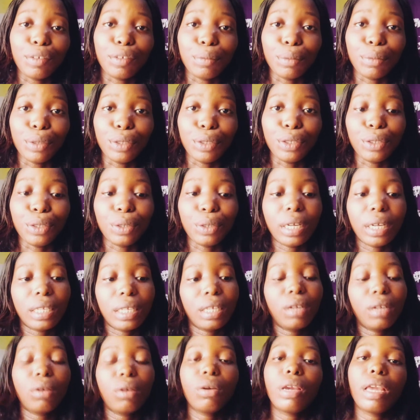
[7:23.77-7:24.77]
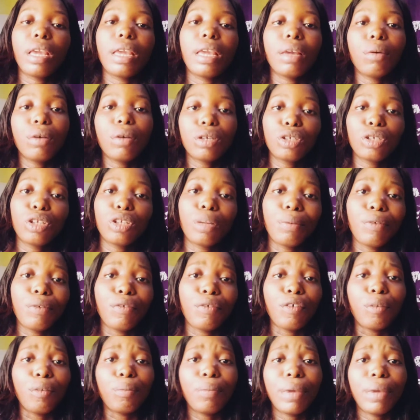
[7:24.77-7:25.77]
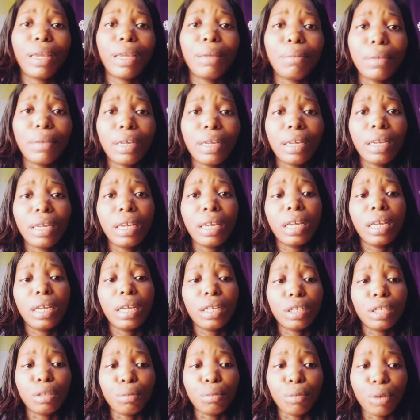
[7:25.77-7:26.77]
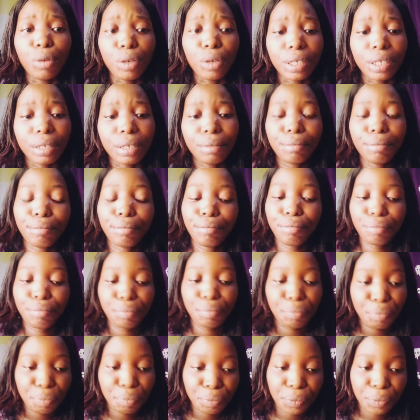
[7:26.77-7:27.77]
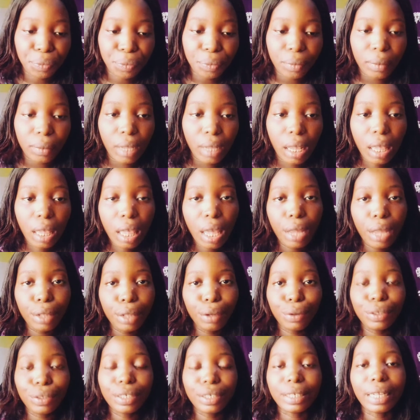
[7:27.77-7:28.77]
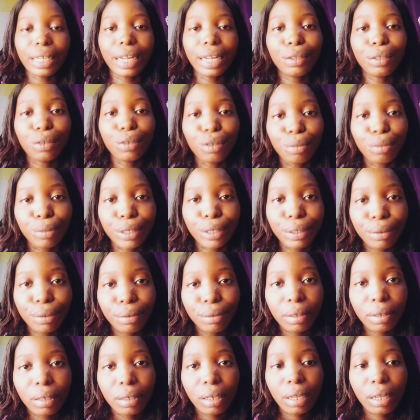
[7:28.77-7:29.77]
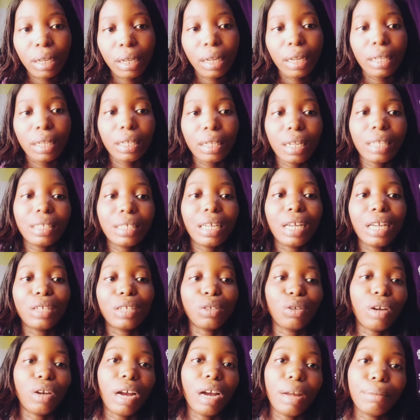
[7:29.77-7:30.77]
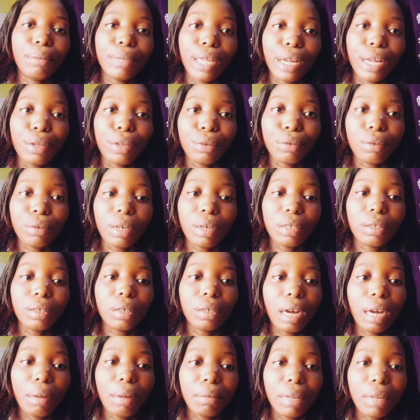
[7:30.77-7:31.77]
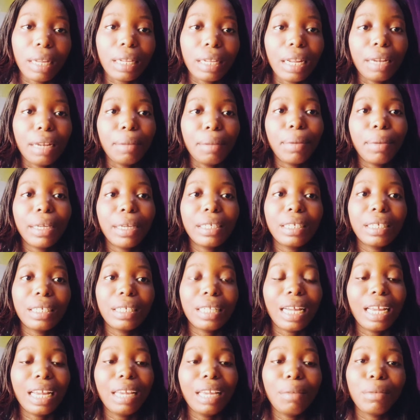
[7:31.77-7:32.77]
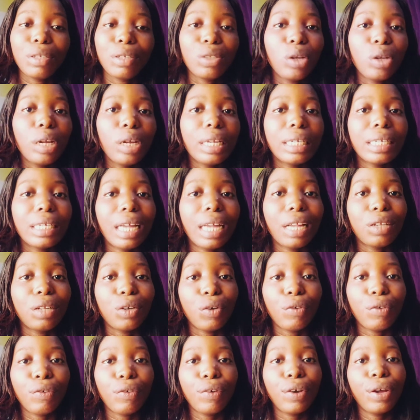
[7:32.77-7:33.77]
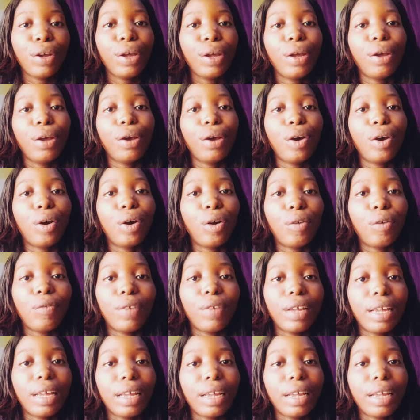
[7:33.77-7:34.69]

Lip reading: the money. I said, okay, what's stopping from paying me the money? Nothing, I told me. I said, I should calm down. That the person, that him is not in charge of